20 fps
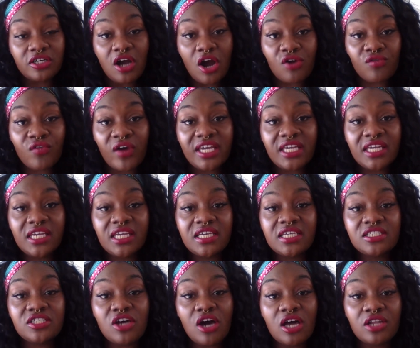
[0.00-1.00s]
our right
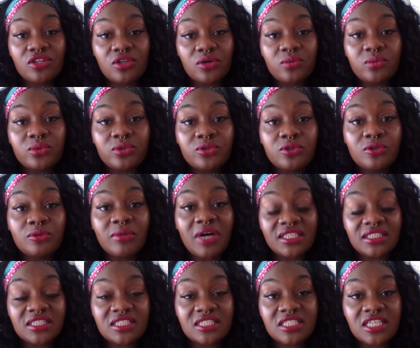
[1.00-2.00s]
hand on the womb,
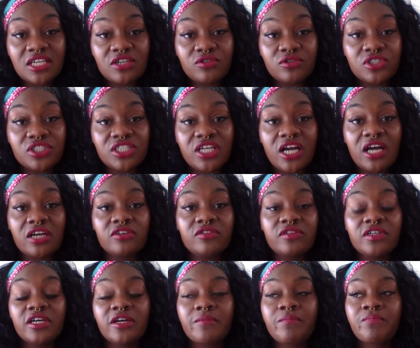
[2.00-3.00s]
on the sacral
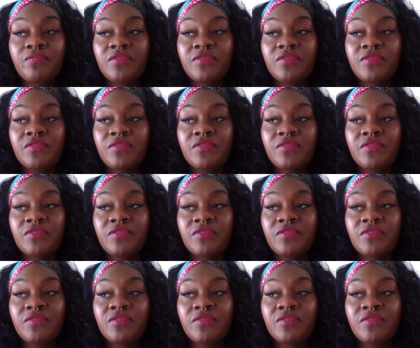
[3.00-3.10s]
chakra,